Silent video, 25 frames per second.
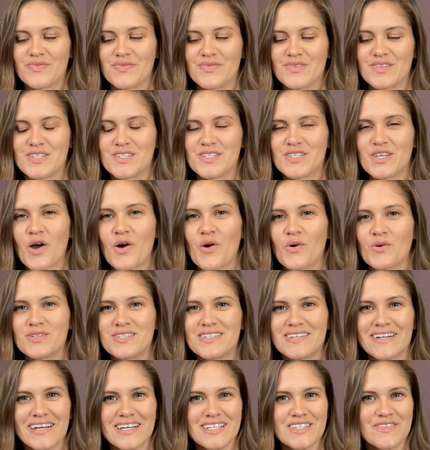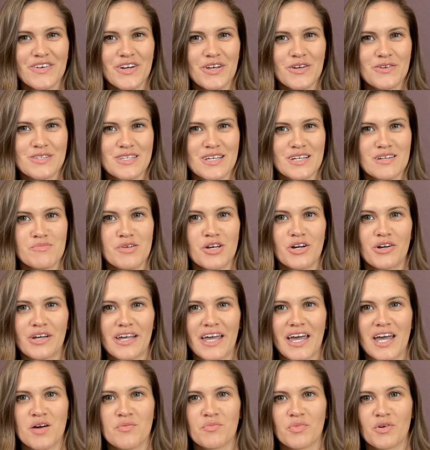So today's video is going to be on
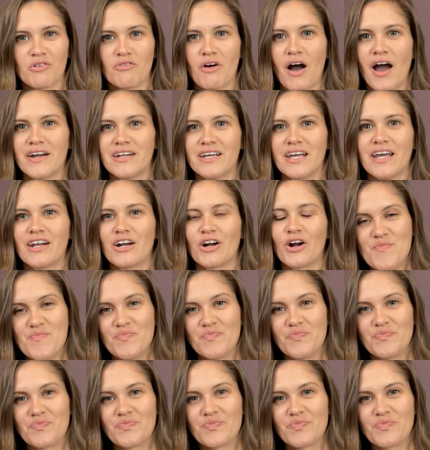Camp Gladiator.